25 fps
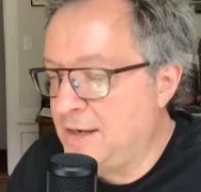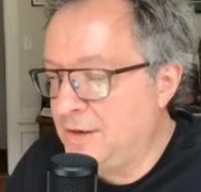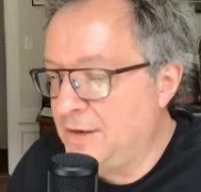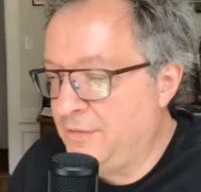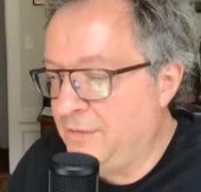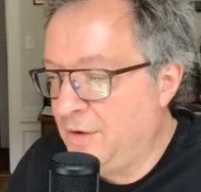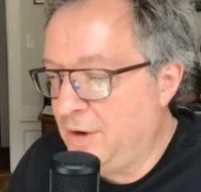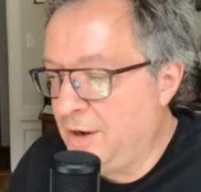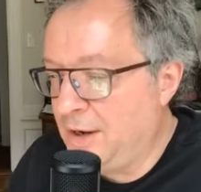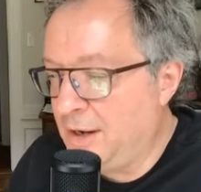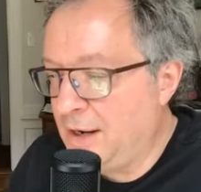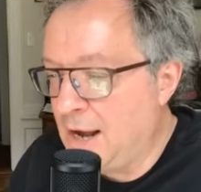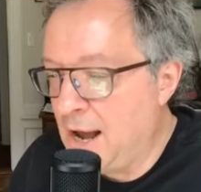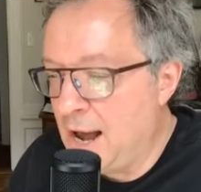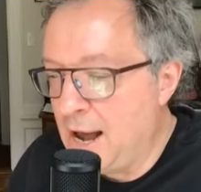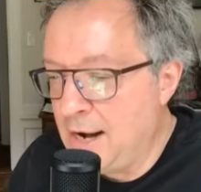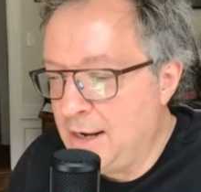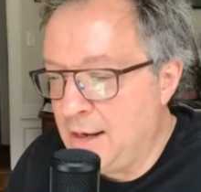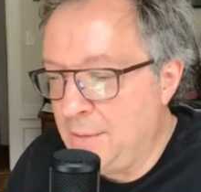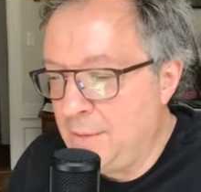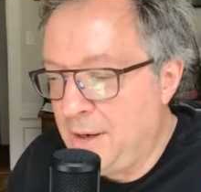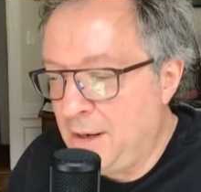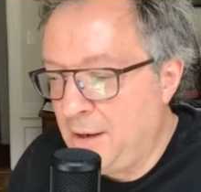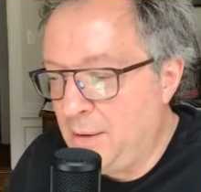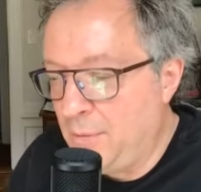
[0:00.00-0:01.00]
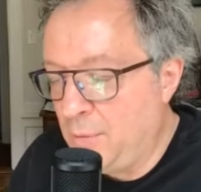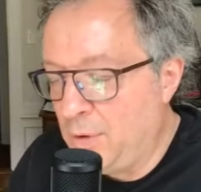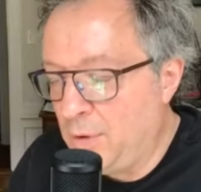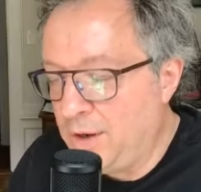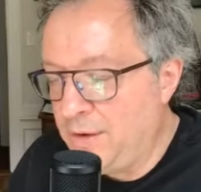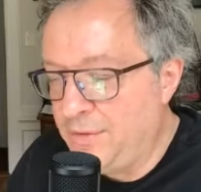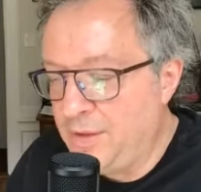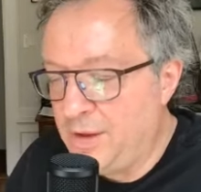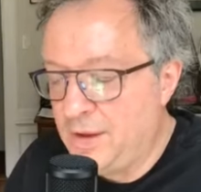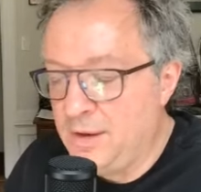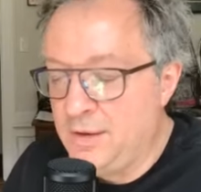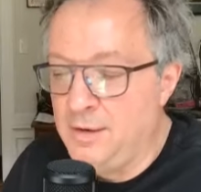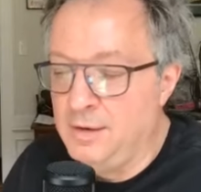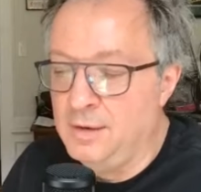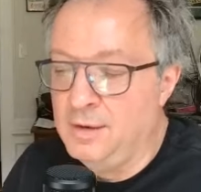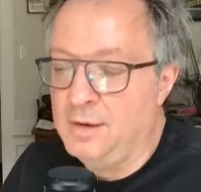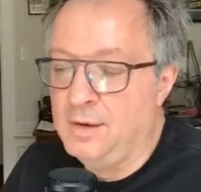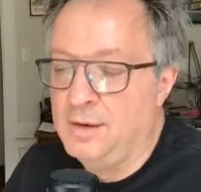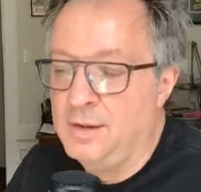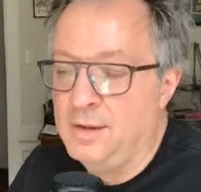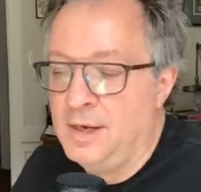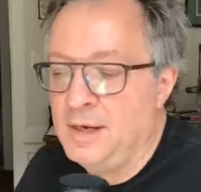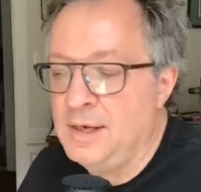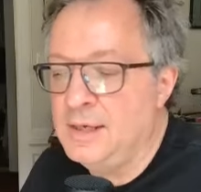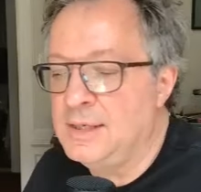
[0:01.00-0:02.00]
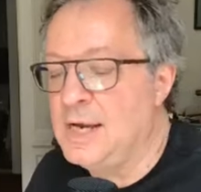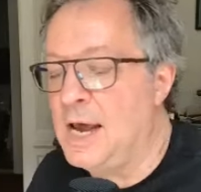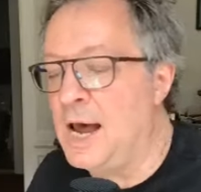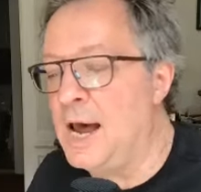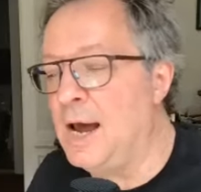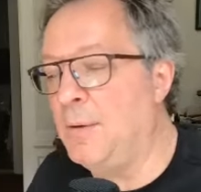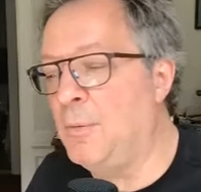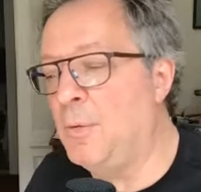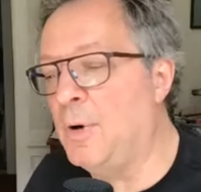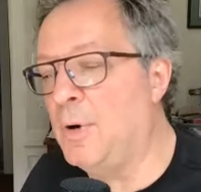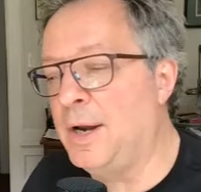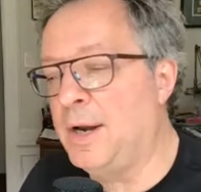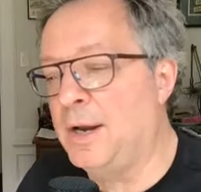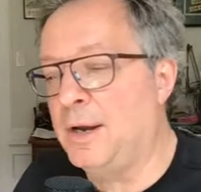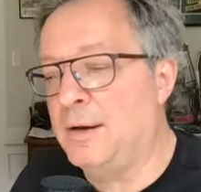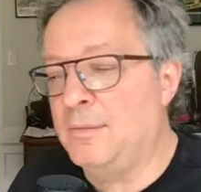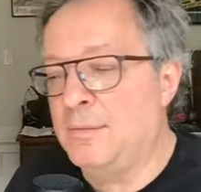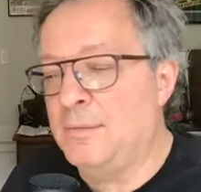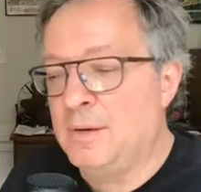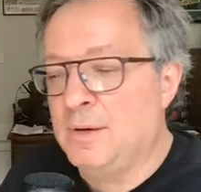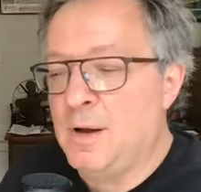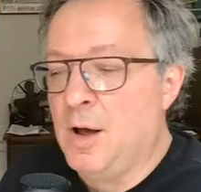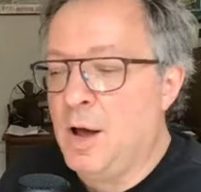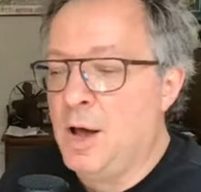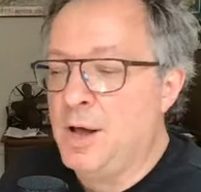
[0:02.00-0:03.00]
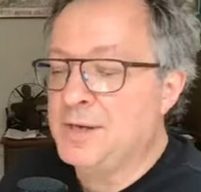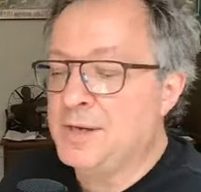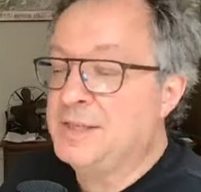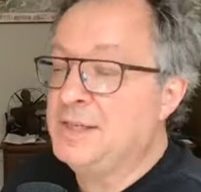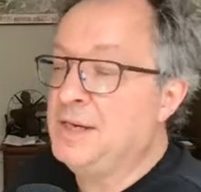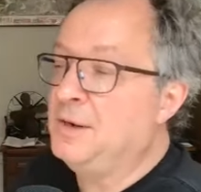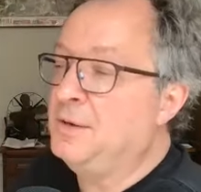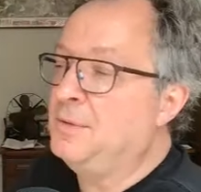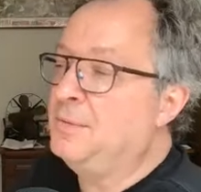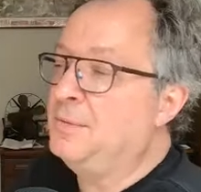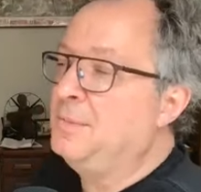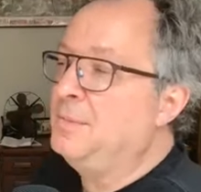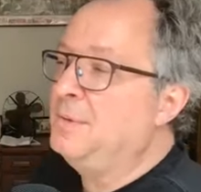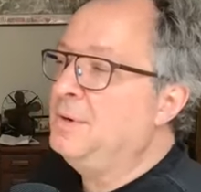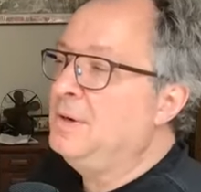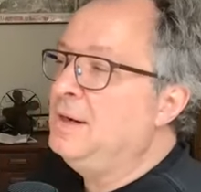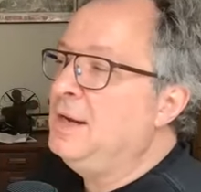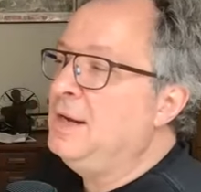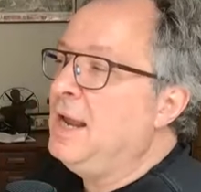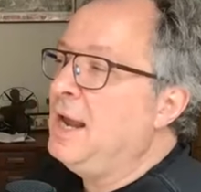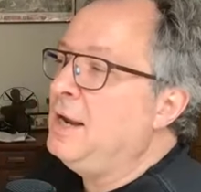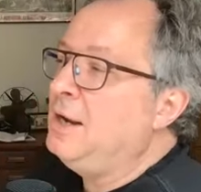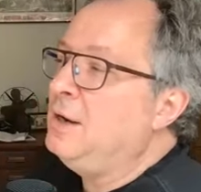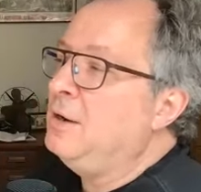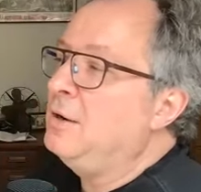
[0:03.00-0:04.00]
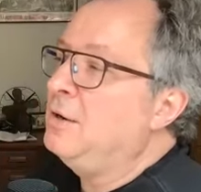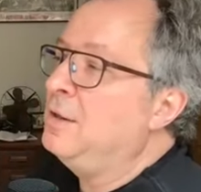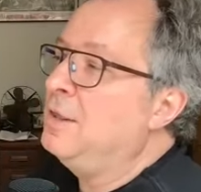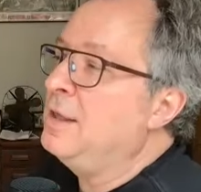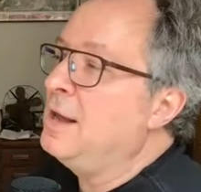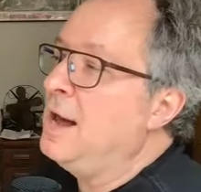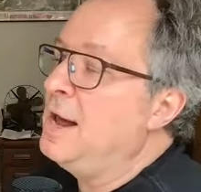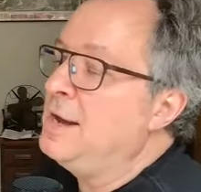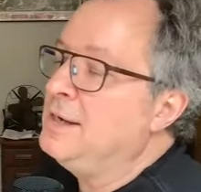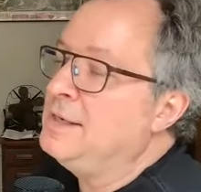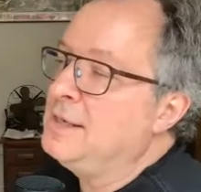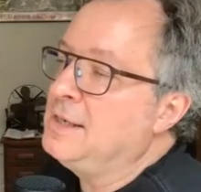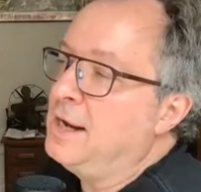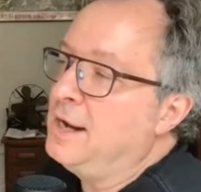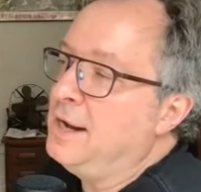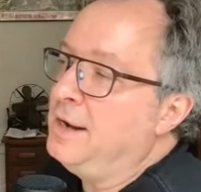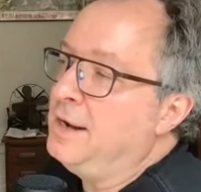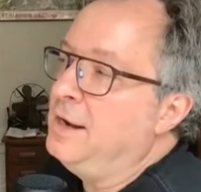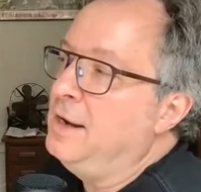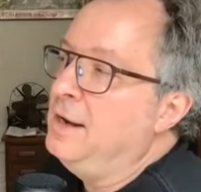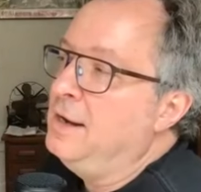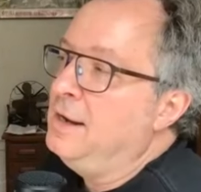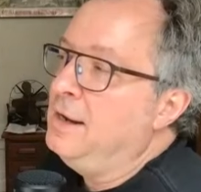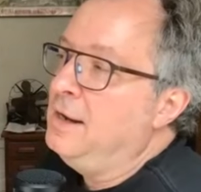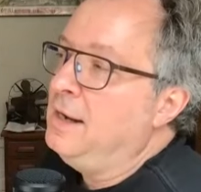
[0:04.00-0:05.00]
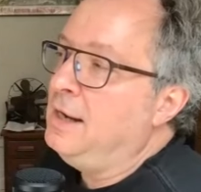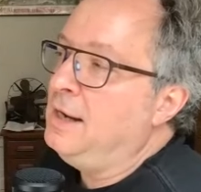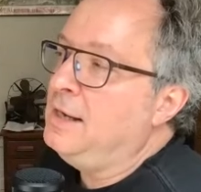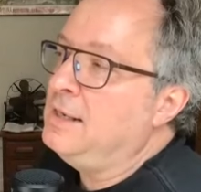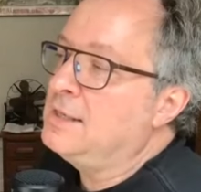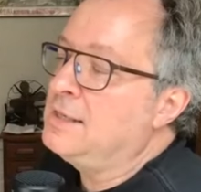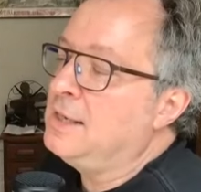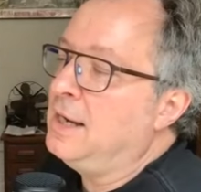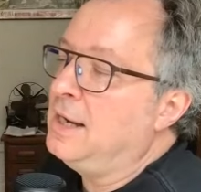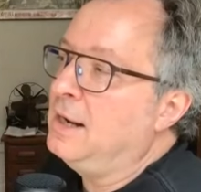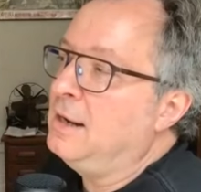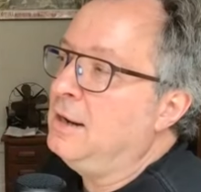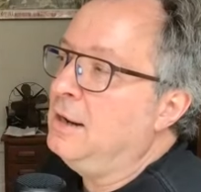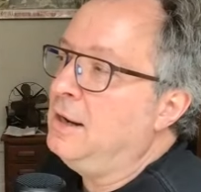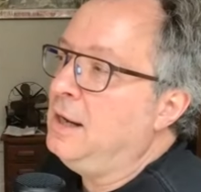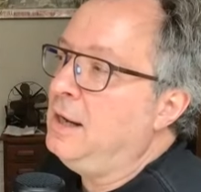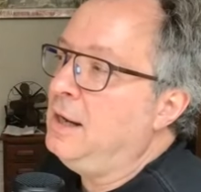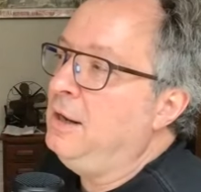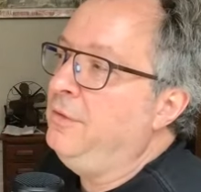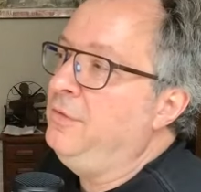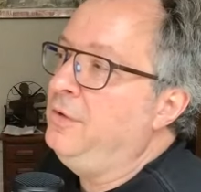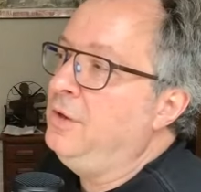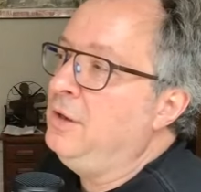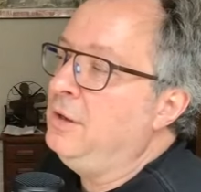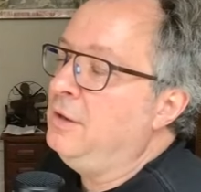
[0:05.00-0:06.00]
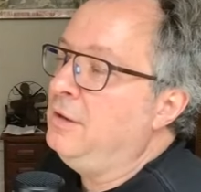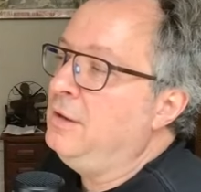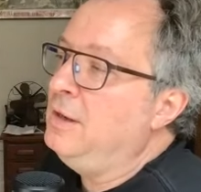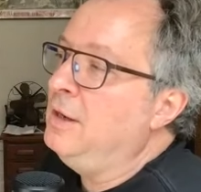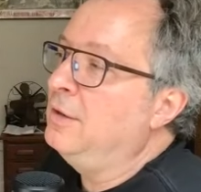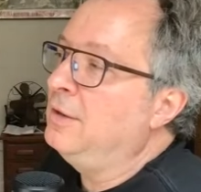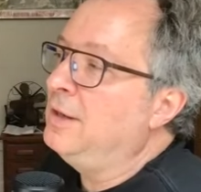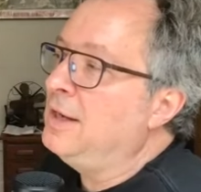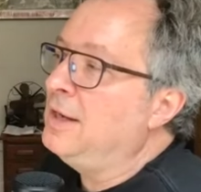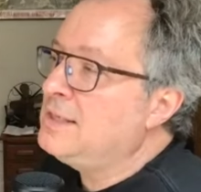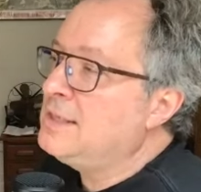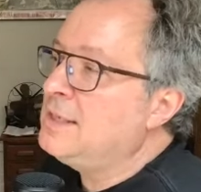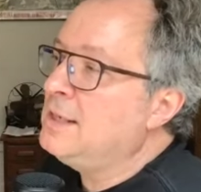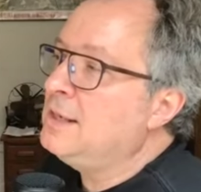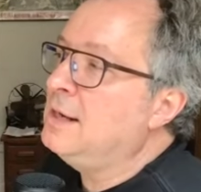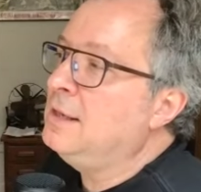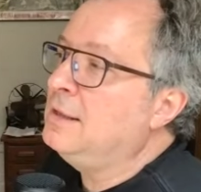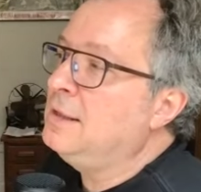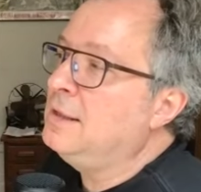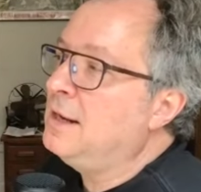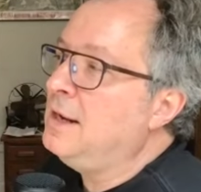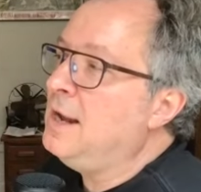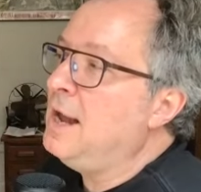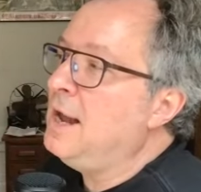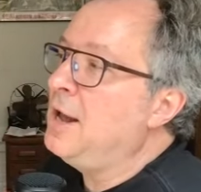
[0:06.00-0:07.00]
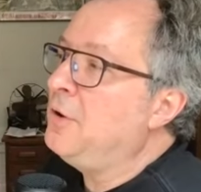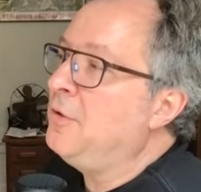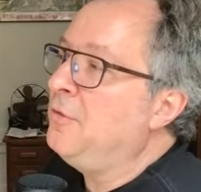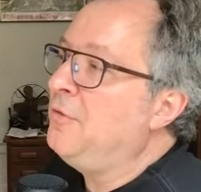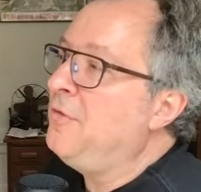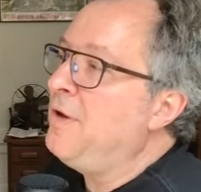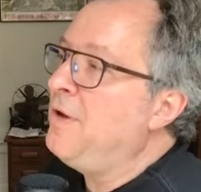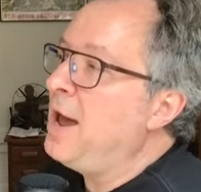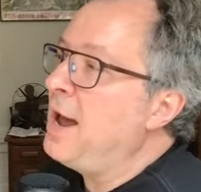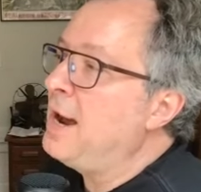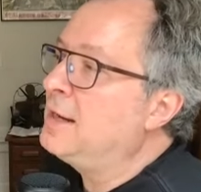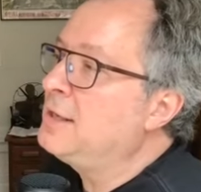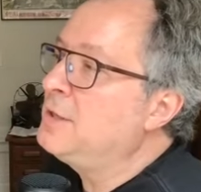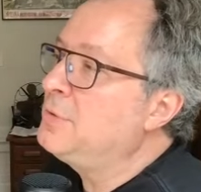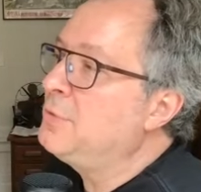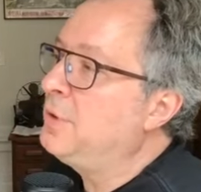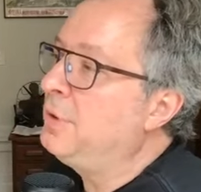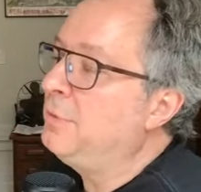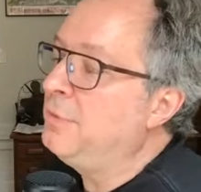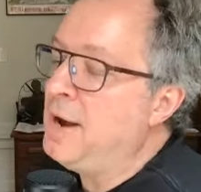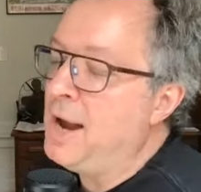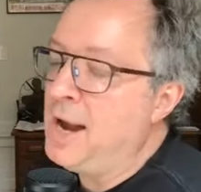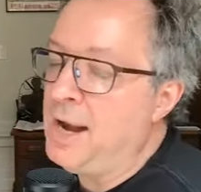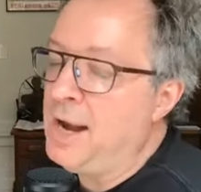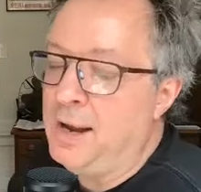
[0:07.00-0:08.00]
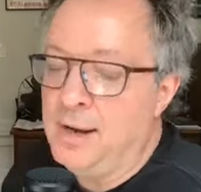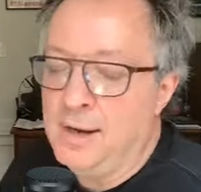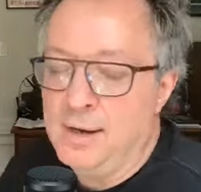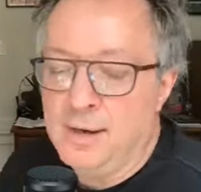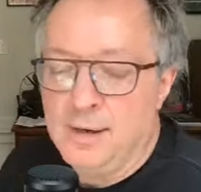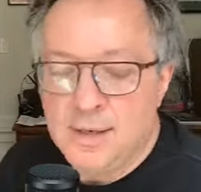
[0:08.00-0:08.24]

That's very kind. I mean, one of the things I want to also get your thoughts on is like, if let's look at the counterfactual, right?